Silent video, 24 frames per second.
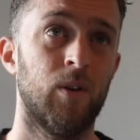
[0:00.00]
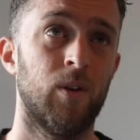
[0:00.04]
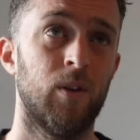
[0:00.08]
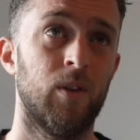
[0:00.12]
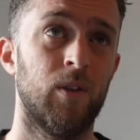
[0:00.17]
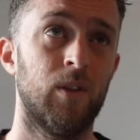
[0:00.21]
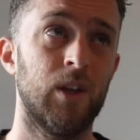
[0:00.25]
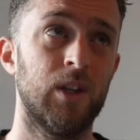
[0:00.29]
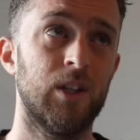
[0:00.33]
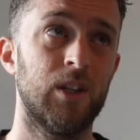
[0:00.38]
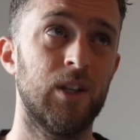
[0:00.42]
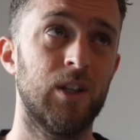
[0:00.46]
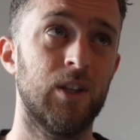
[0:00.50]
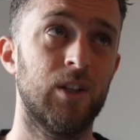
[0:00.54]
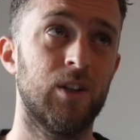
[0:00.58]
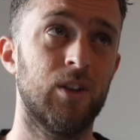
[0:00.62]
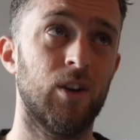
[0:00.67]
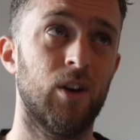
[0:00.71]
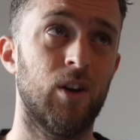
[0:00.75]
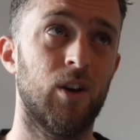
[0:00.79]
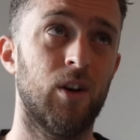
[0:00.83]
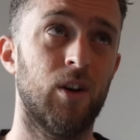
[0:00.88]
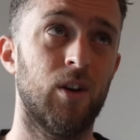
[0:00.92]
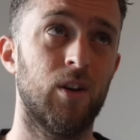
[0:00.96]
this is
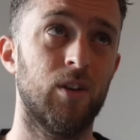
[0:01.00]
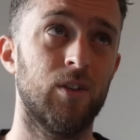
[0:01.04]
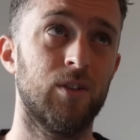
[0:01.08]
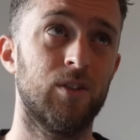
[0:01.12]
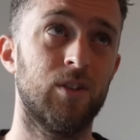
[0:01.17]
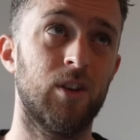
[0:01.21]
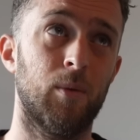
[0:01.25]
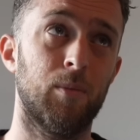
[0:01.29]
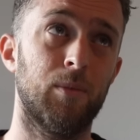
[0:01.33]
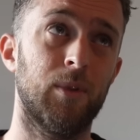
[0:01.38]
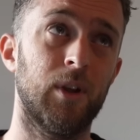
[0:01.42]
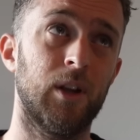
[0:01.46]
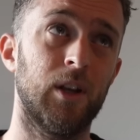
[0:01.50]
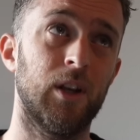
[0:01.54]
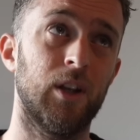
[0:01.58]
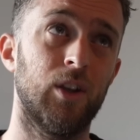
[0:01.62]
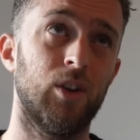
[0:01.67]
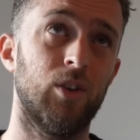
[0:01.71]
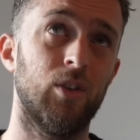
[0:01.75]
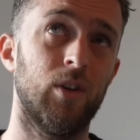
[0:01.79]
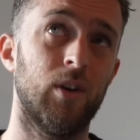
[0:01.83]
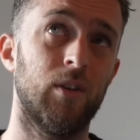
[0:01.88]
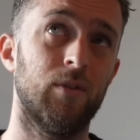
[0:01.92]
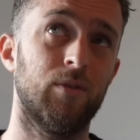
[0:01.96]
something
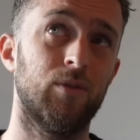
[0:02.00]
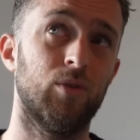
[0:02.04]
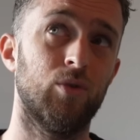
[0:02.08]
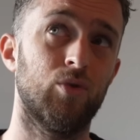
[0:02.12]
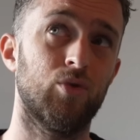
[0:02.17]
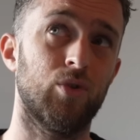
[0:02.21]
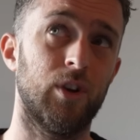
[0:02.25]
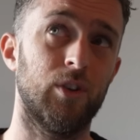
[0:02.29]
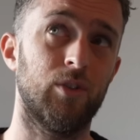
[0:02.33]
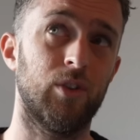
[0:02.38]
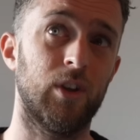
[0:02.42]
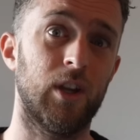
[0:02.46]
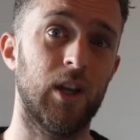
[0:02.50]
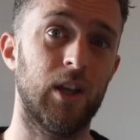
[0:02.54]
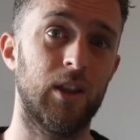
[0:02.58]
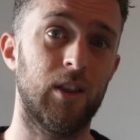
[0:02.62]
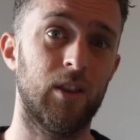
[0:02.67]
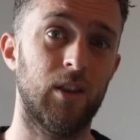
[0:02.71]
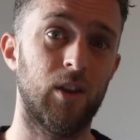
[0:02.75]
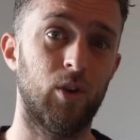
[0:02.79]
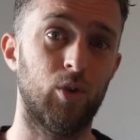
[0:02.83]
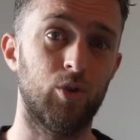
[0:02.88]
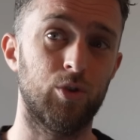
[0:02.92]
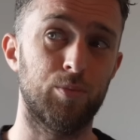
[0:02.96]
that you have to try to
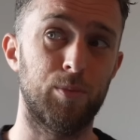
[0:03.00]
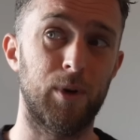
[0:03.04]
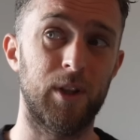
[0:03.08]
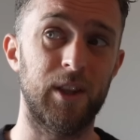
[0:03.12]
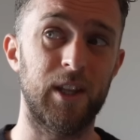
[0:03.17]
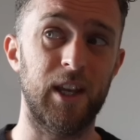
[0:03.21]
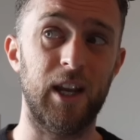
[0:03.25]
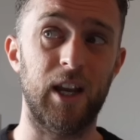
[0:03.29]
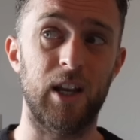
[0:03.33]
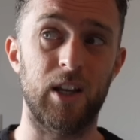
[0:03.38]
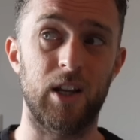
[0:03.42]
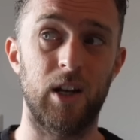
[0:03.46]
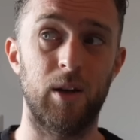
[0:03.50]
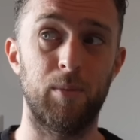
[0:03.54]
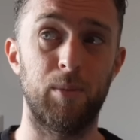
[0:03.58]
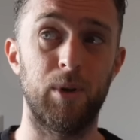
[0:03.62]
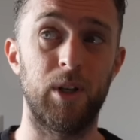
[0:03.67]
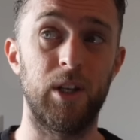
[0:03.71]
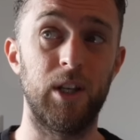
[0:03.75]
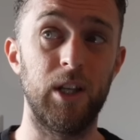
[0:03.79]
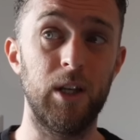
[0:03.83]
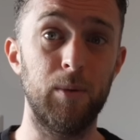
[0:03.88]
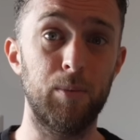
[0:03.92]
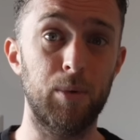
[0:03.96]
get those bandejas a little
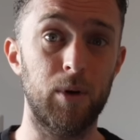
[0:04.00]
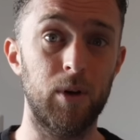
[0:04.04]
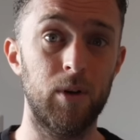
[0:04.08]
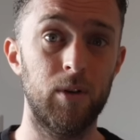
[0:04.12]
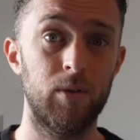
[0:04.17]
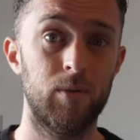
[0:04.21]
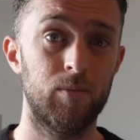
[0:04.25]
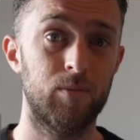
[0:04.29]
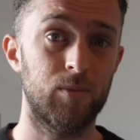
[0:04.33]
bit deeper.